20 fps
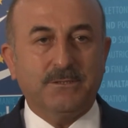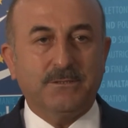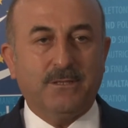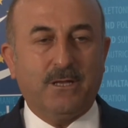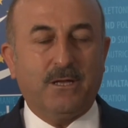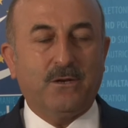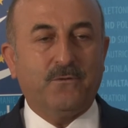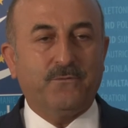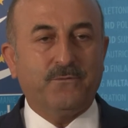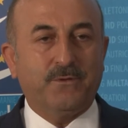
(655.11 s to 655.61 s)

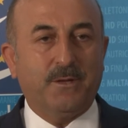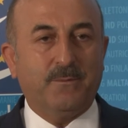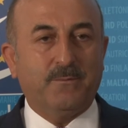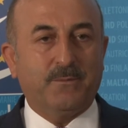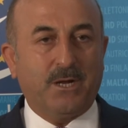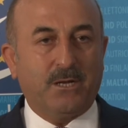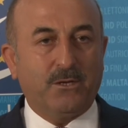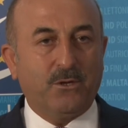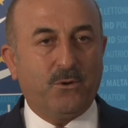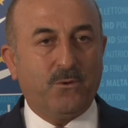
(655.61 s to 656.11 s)
None of them
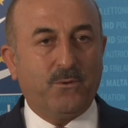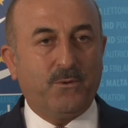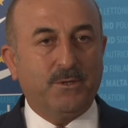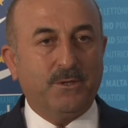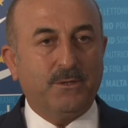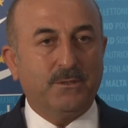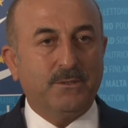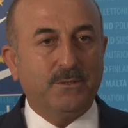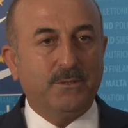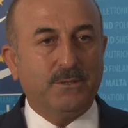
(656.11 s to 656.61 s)
ran over
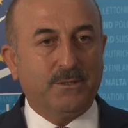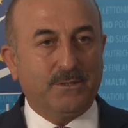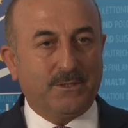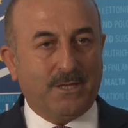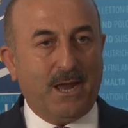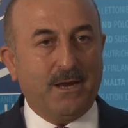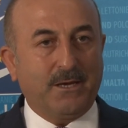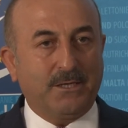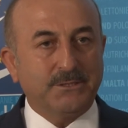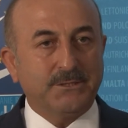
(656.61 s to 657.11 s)

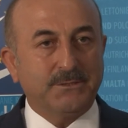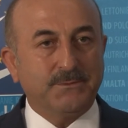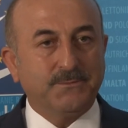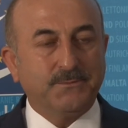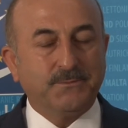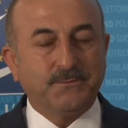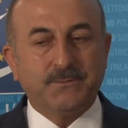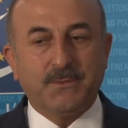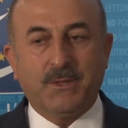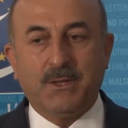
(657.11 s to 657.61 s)
tanks
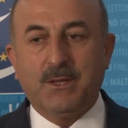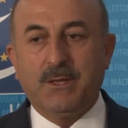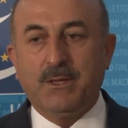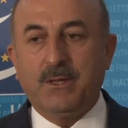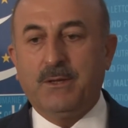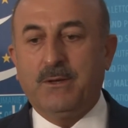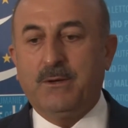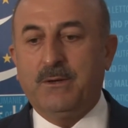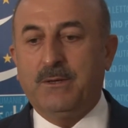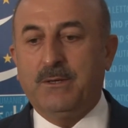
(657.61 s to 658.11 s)

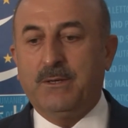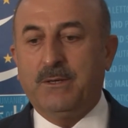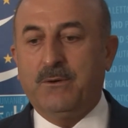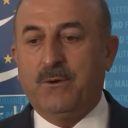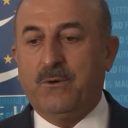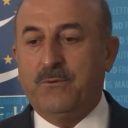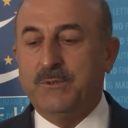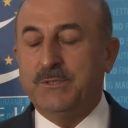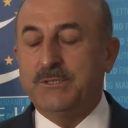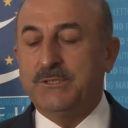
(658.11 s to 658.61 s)
uh,
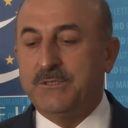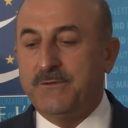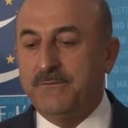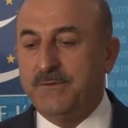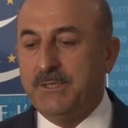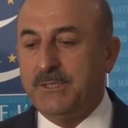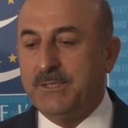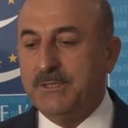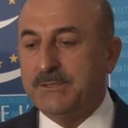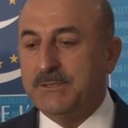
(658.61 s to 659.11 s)
over the
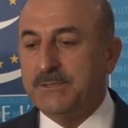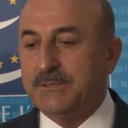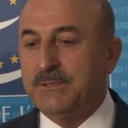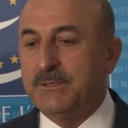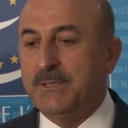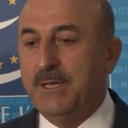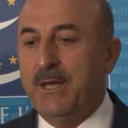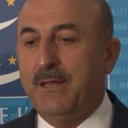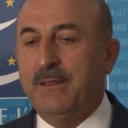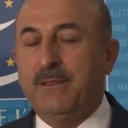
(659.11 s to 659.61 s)
civilians,
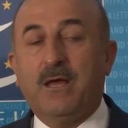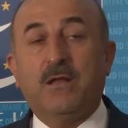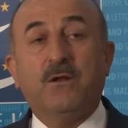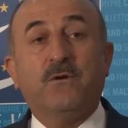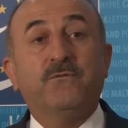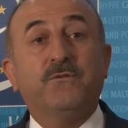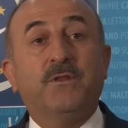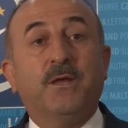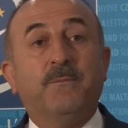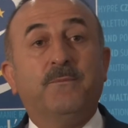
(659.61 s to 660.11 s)
and none
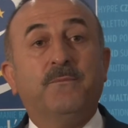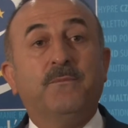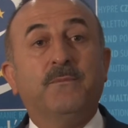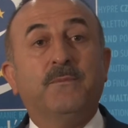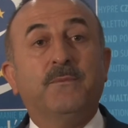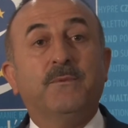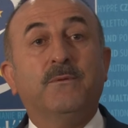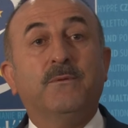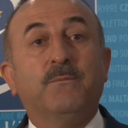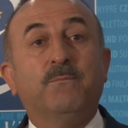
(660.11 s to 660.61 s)
of them
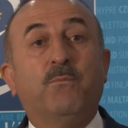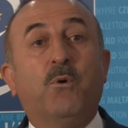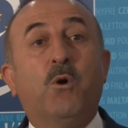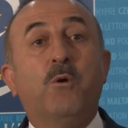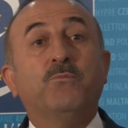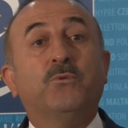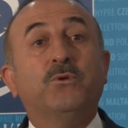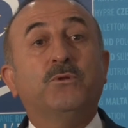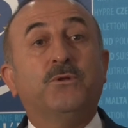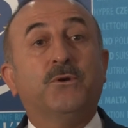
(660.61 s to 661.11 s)

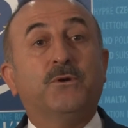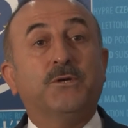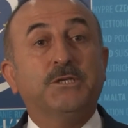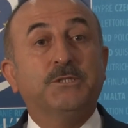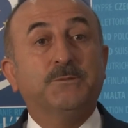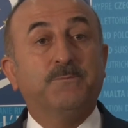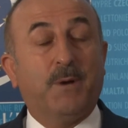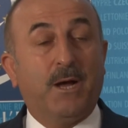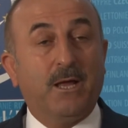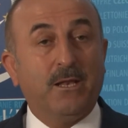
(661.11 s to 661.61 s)
bombed the
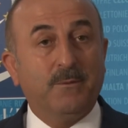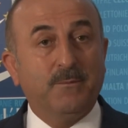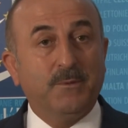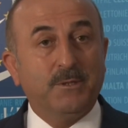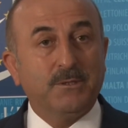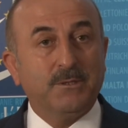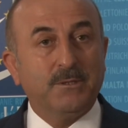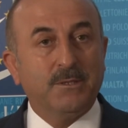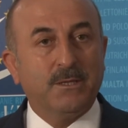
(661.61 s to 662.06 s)
Turkish parliament.